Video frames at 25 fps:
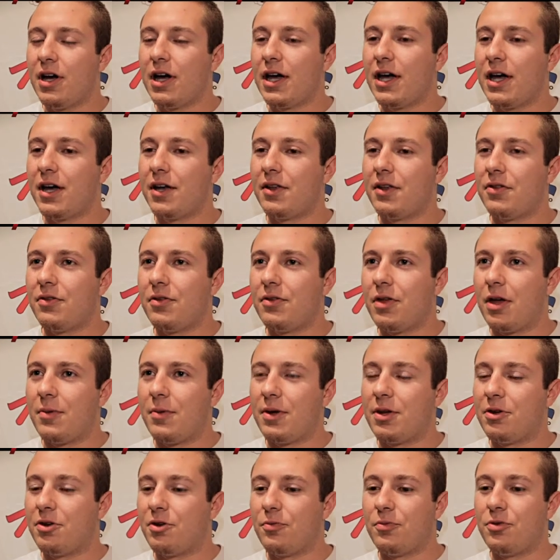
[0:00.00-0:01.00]
And, I
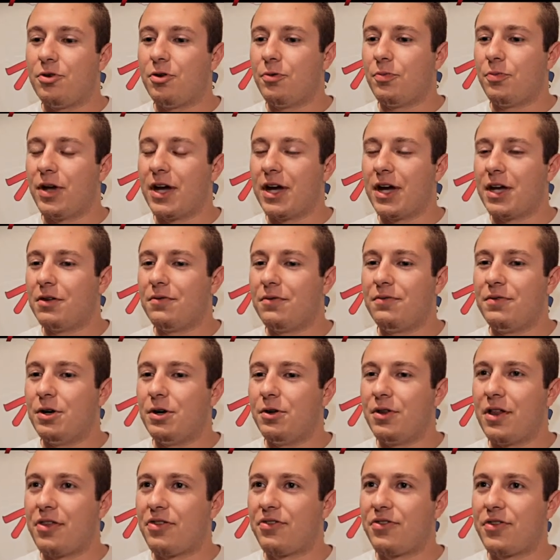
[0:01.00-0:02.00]
mean, you're, you're playing in a
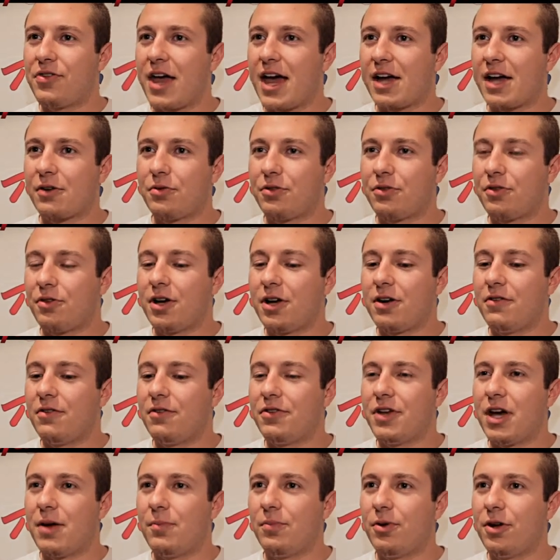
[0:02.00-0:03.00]
field that's stacked with a lot of
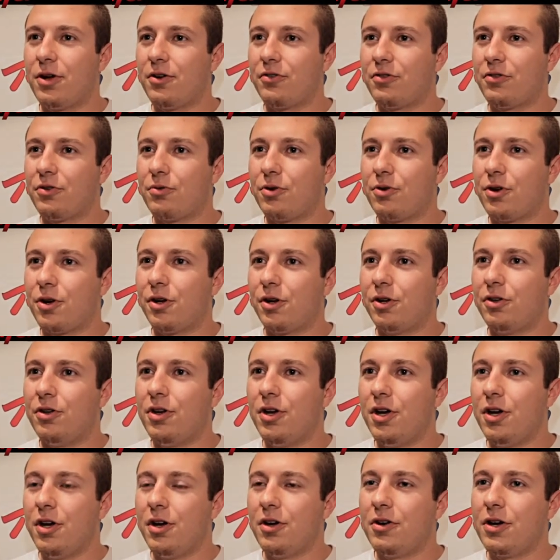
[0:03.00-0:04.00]
the top players in the world.
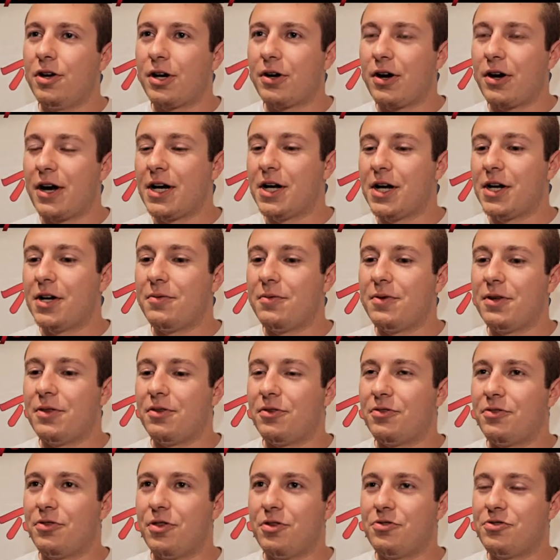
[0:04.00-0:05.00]
Now, granted, I mean,
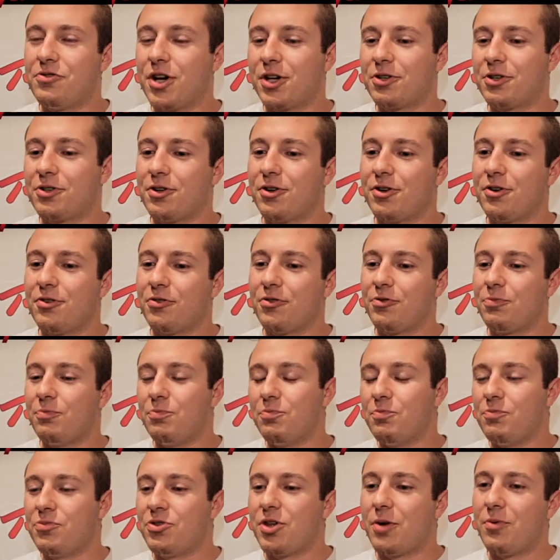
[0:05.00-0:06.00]
this, the structure is
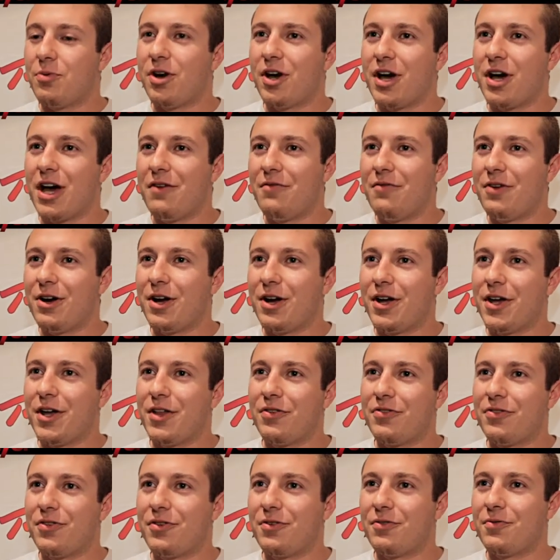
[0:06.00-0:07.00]
somewhat high
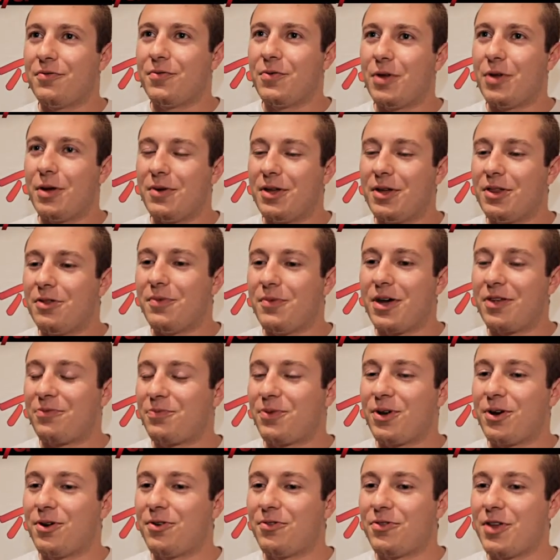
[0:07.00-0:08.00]
variance, and, I mean, the best
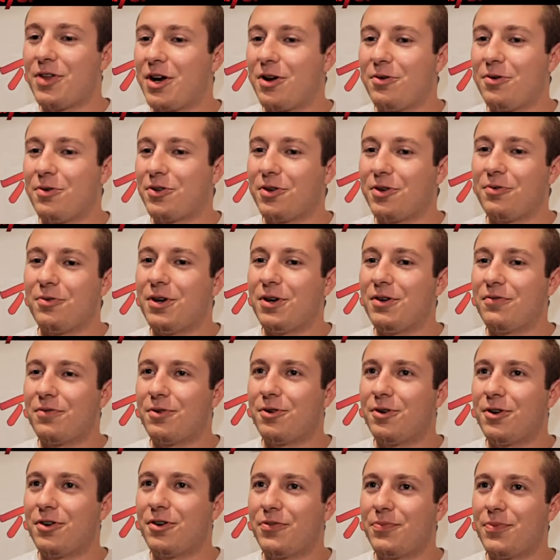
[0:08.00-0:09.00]
player is not always going to win, of
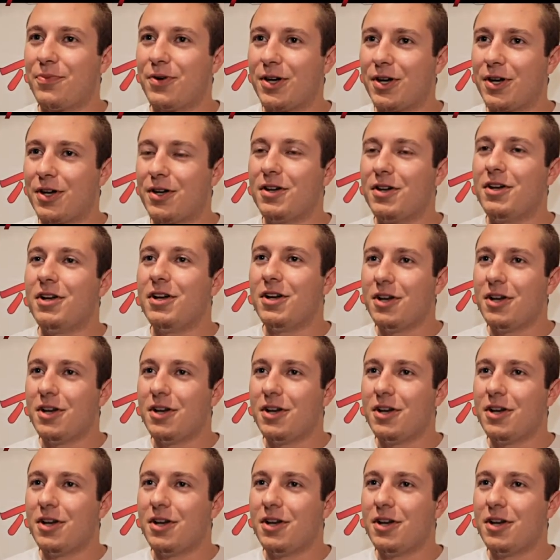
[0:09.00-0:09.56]
course, but